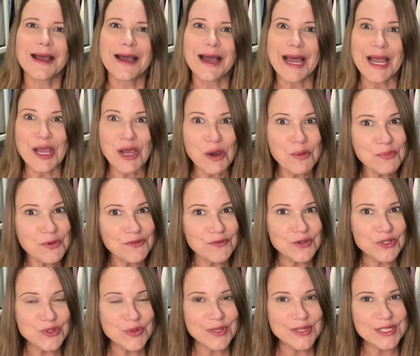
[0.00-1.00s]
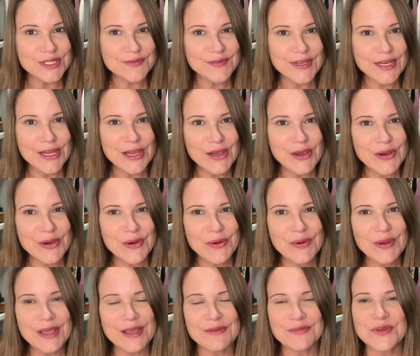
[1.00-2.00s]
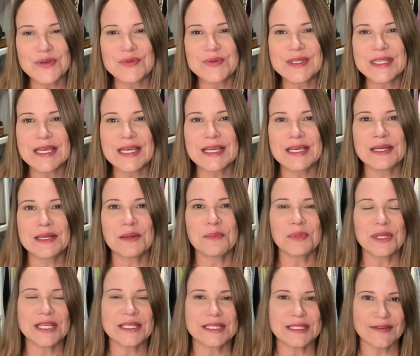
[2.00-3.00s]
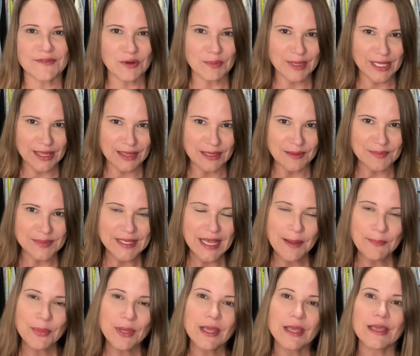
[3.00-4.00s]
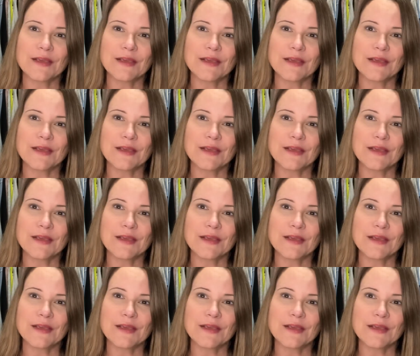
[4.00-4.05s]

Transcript: I hope you've enjoyed this video. If you did, please give it a big thumbs up.